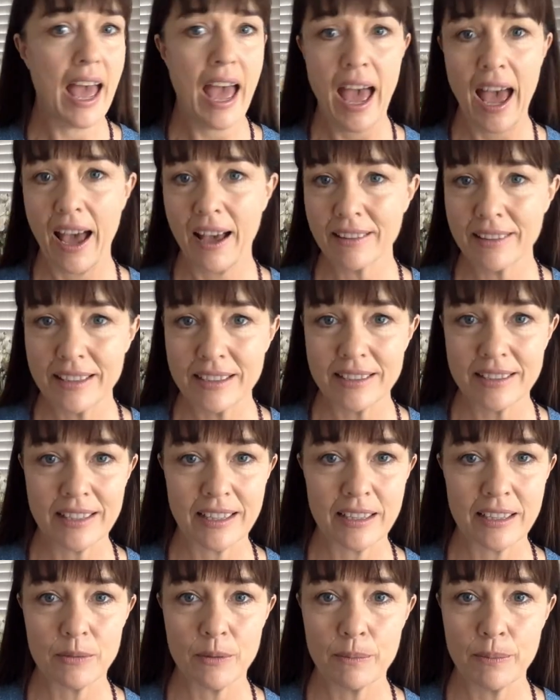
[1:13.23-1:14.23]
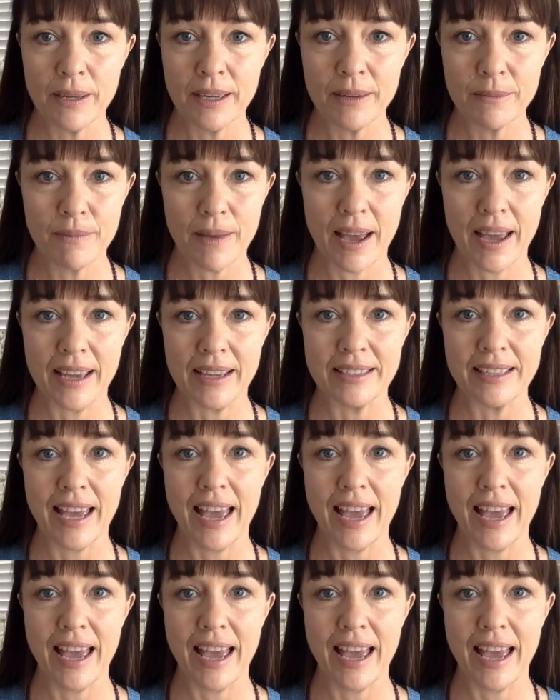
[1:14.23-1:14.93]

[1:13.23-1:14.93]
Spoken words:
how these things were being made